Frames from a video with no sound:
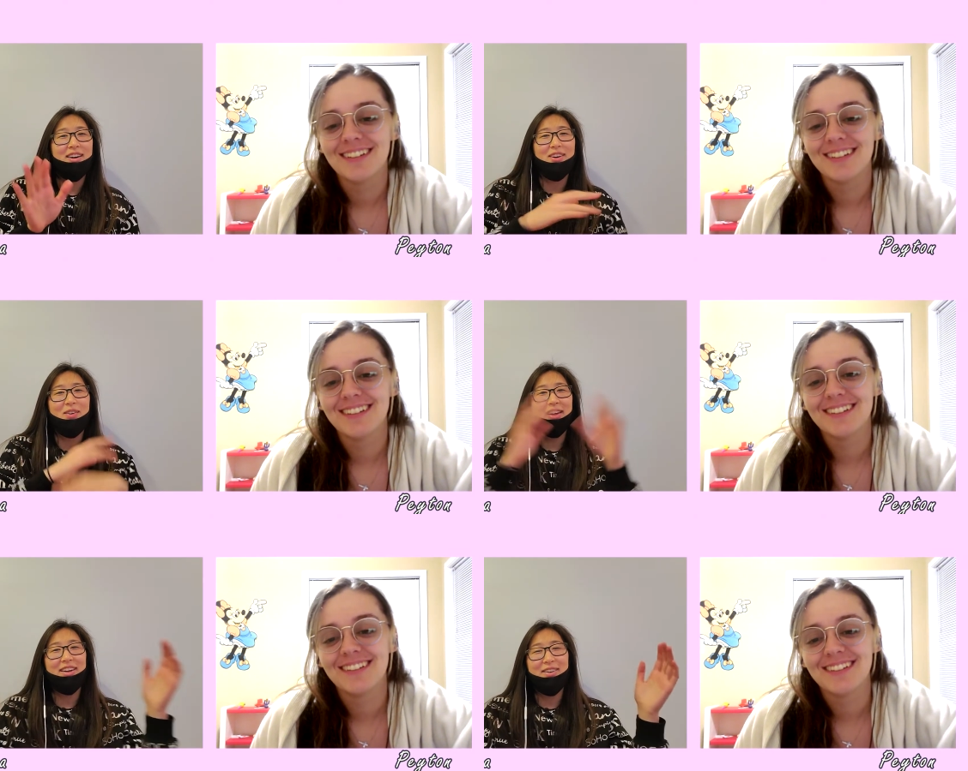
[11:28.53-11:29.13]
Speaker 1: go
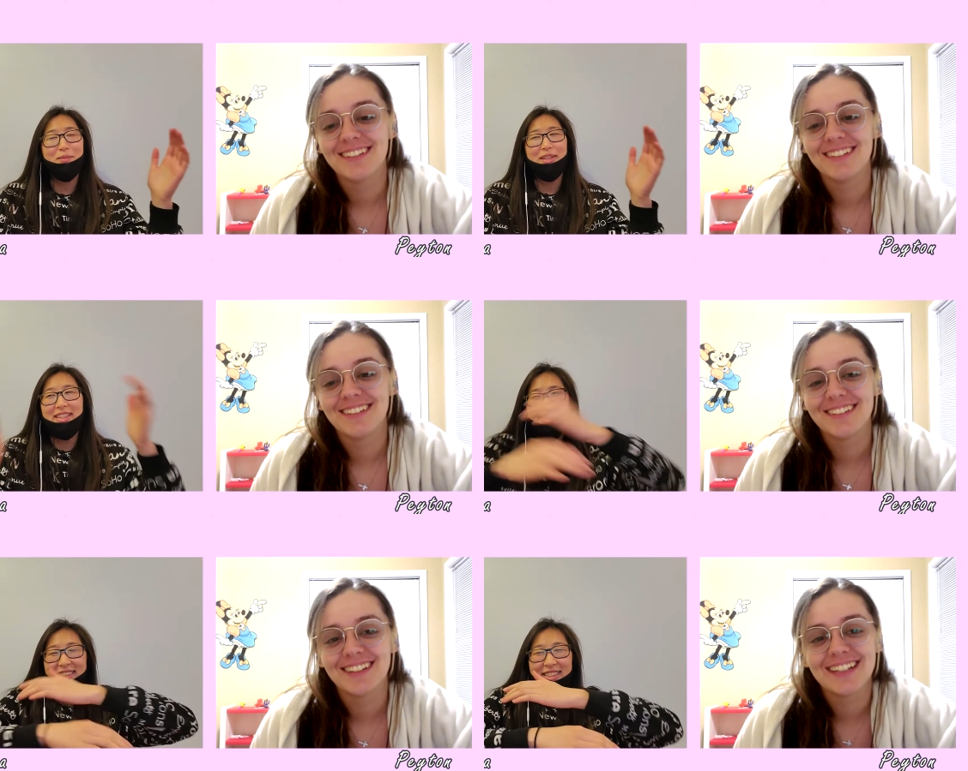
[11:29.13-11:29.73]
there
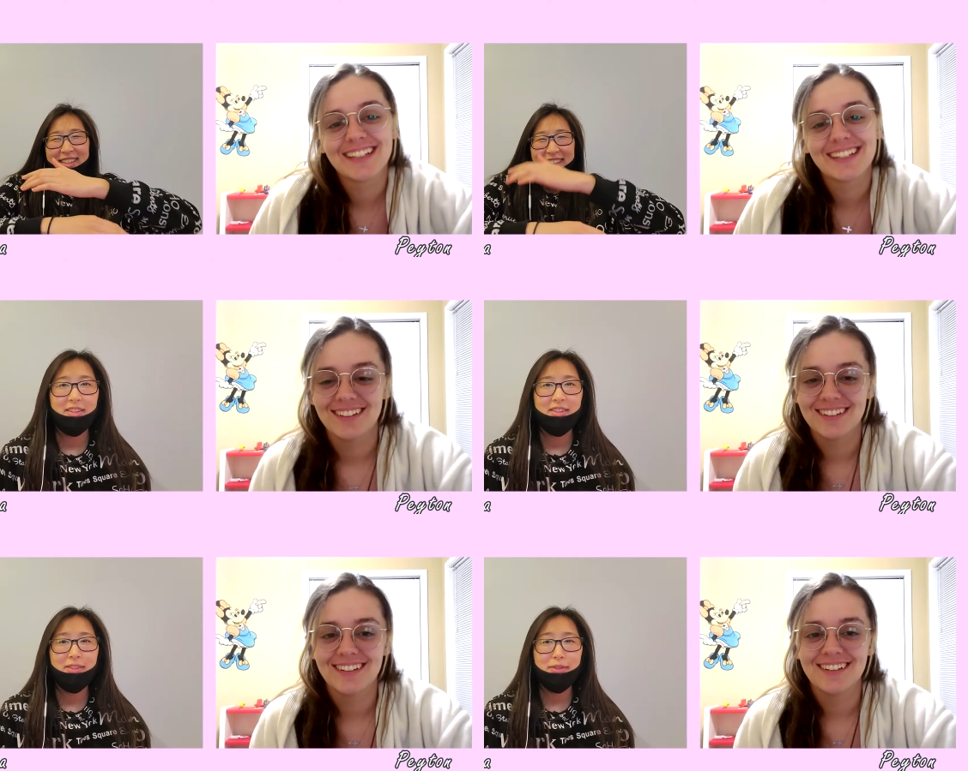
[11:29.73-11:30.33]
please
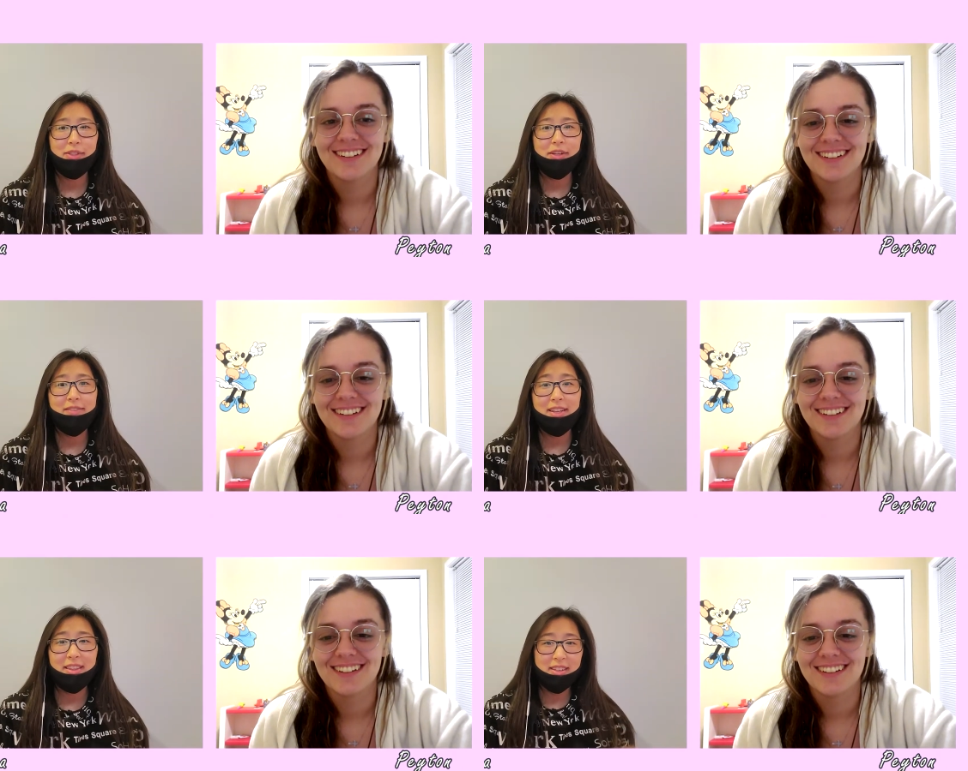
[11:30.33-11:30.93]
so do you have
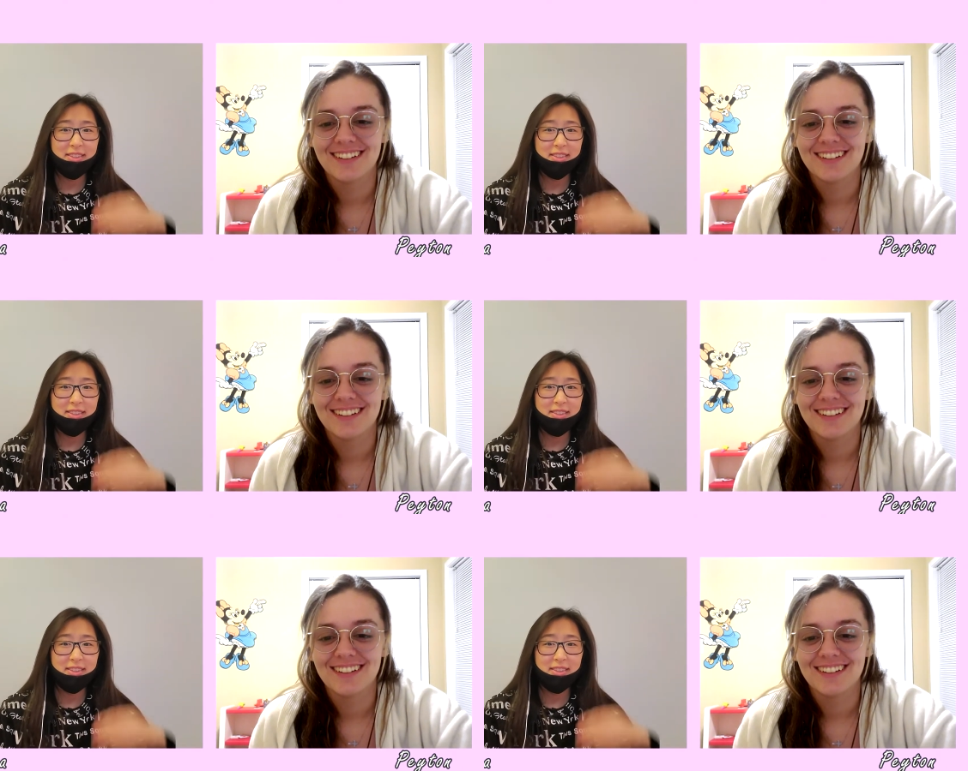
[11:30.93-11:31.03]
anything else